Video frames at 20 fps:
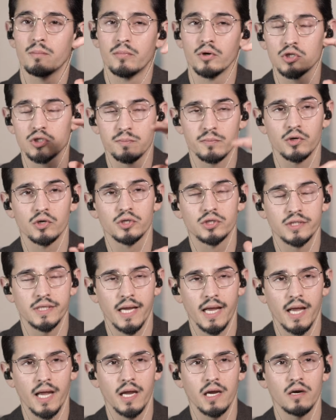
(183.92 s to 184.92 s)
the books per
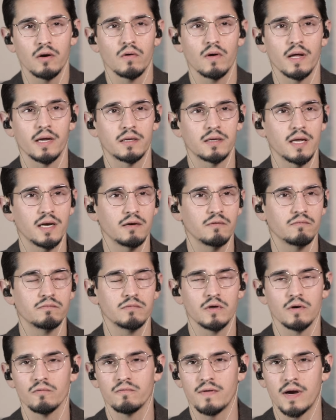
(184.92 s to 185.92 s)
se, or getting
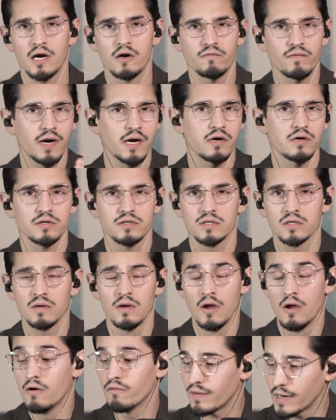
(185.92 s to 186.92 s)

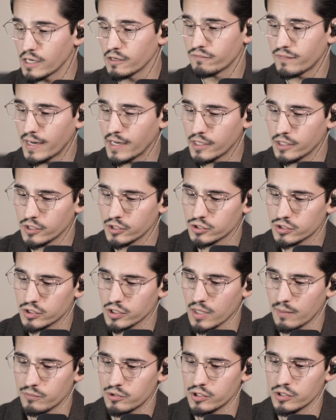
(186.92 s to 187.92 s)
firefighters
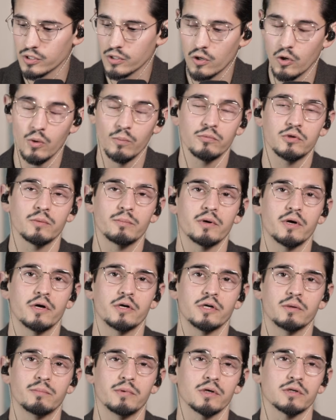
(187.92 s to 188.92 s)
to come to your home to
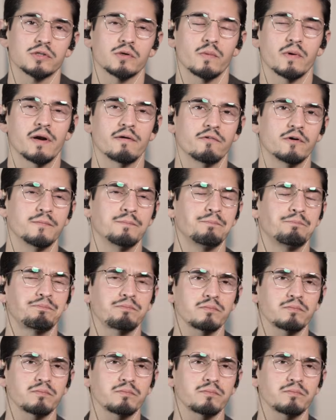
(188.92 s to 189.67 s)
burn your books or whatever.